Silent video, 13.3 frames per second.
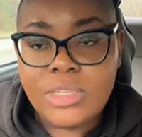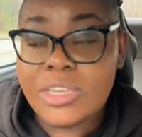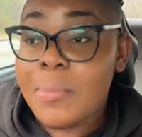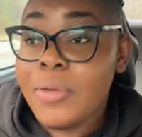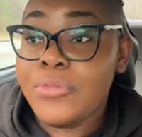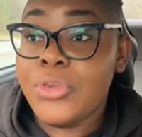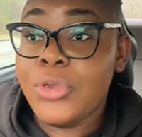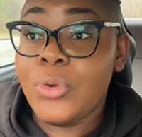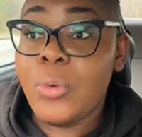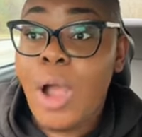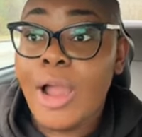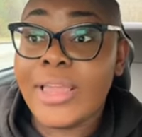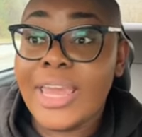Some of
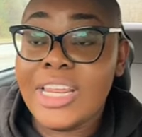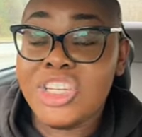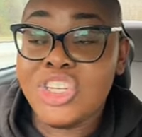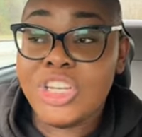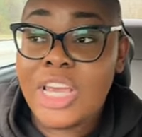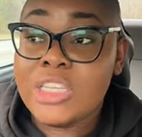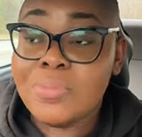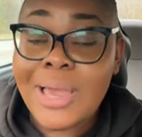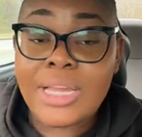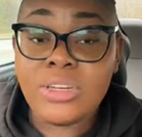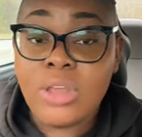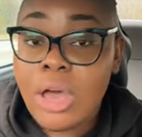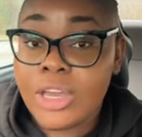you are getting chased
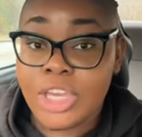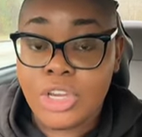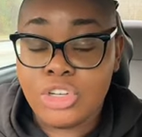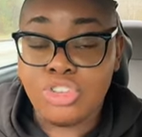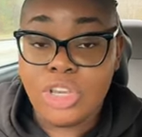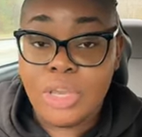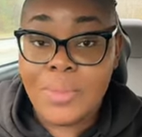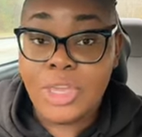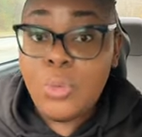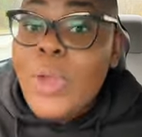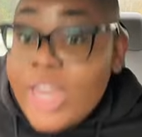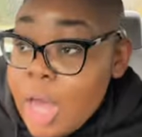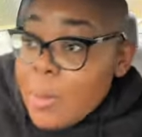by a dog in your dream
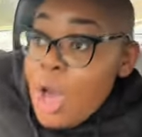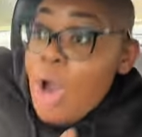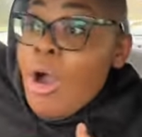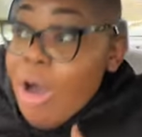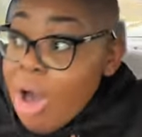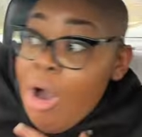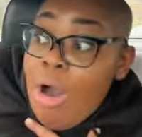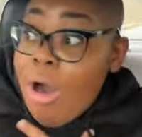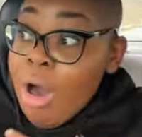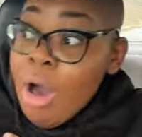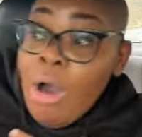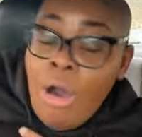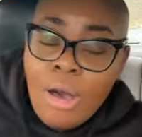and you wake up.
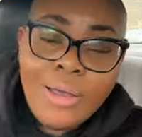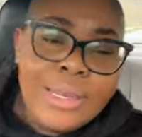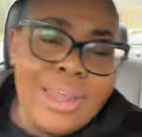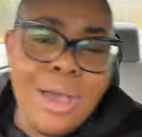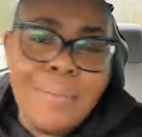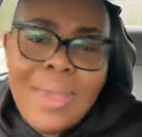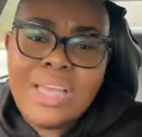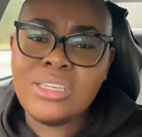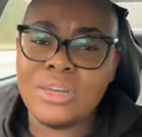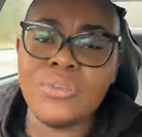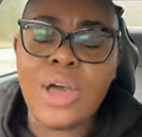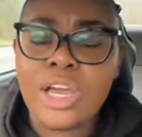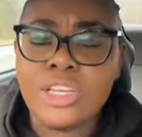Now
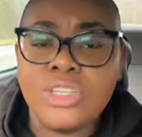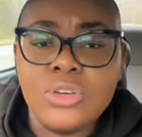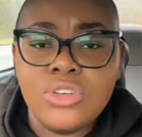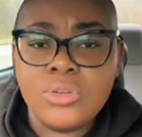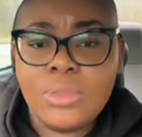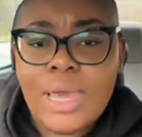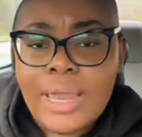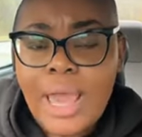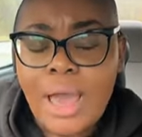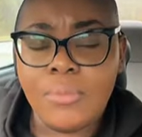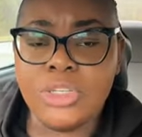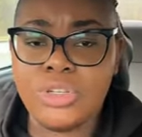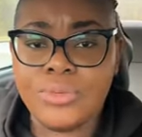imagine if God shows you that,
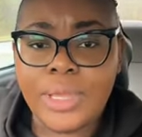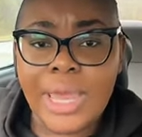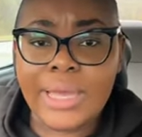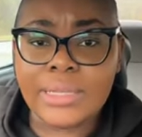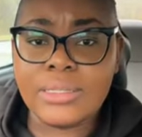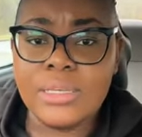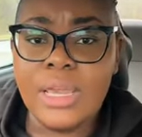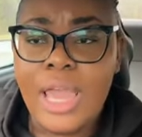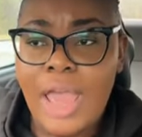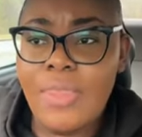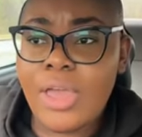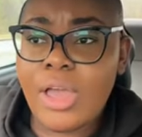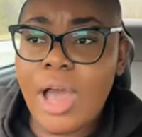how would you react?
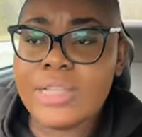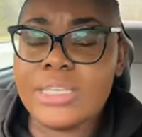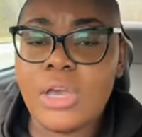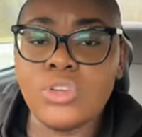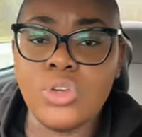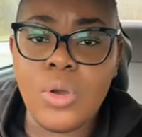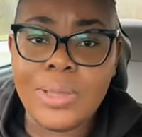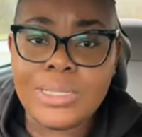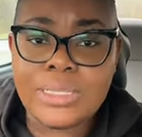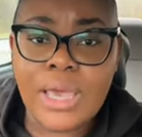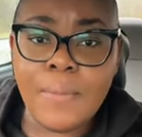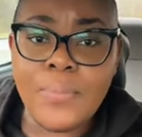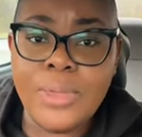And then God tells you go
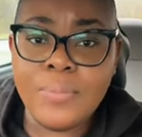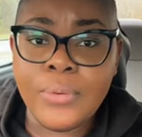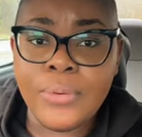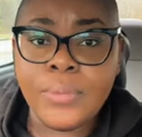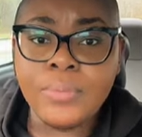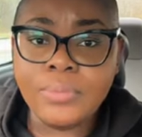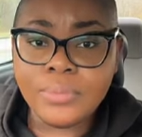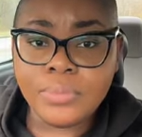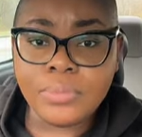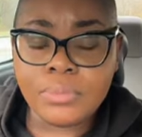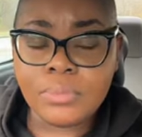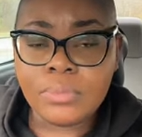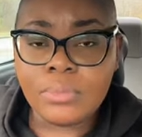and tell people.
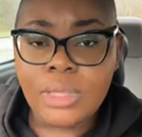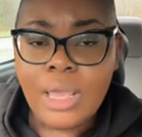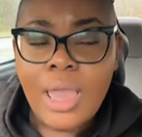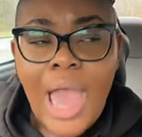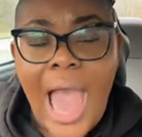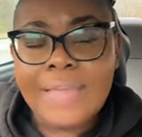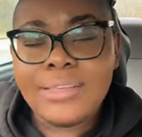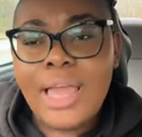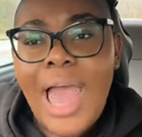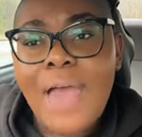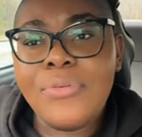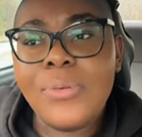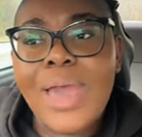I,
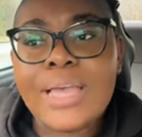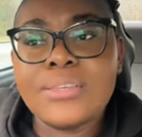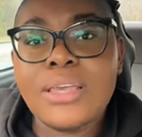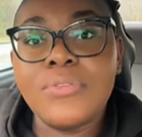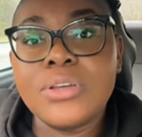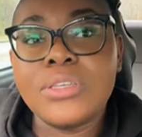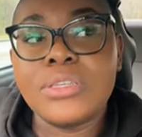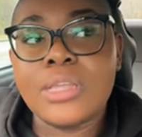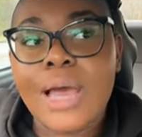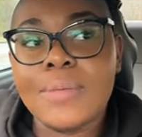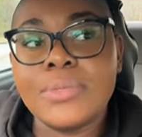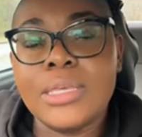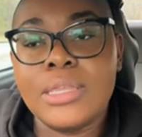have you guys ever
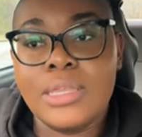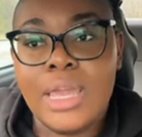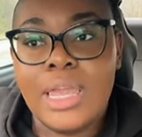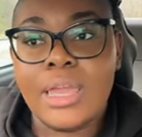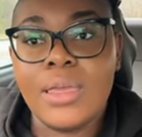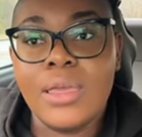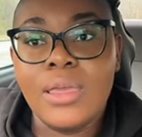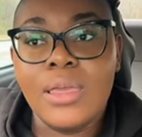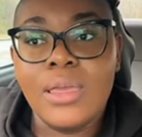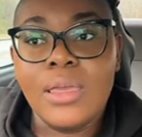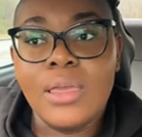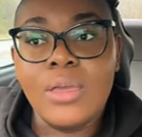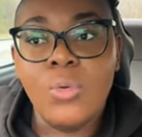stopped to think
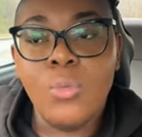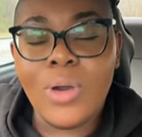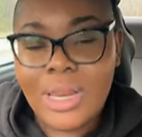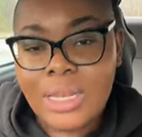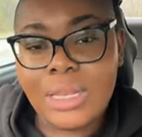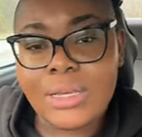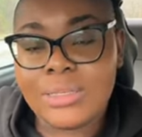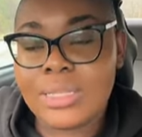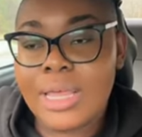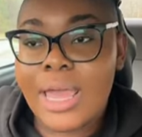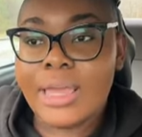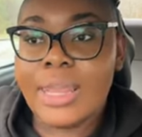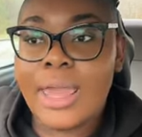what it
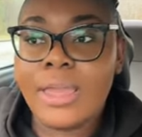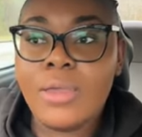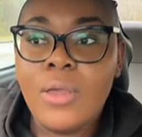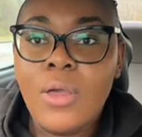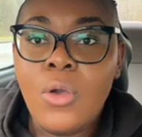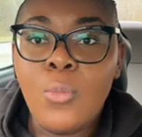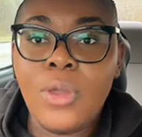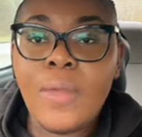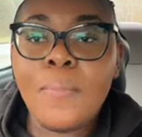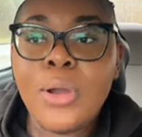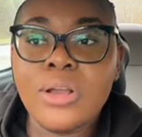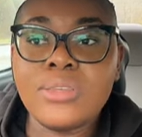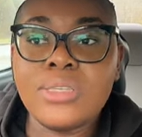looks like like when
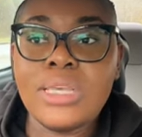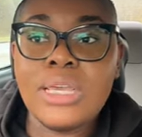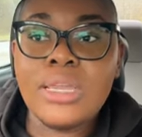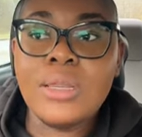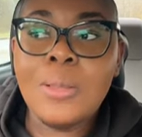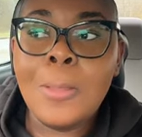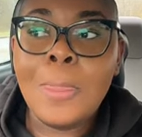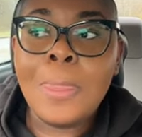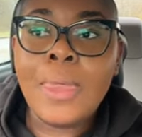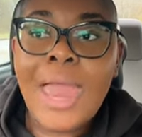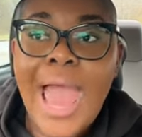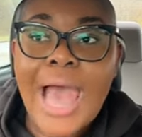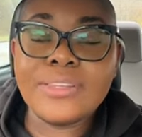a person
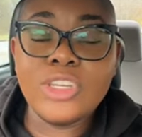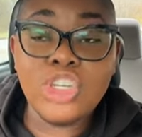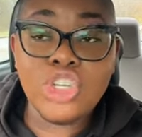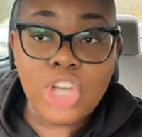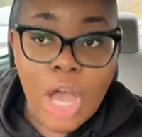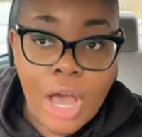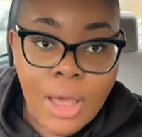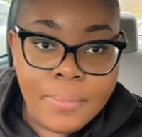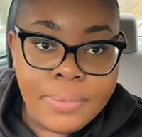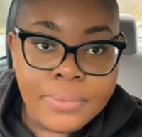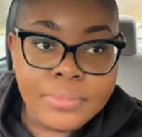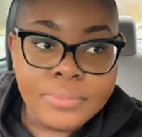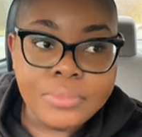has a
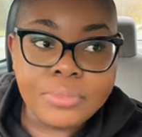job,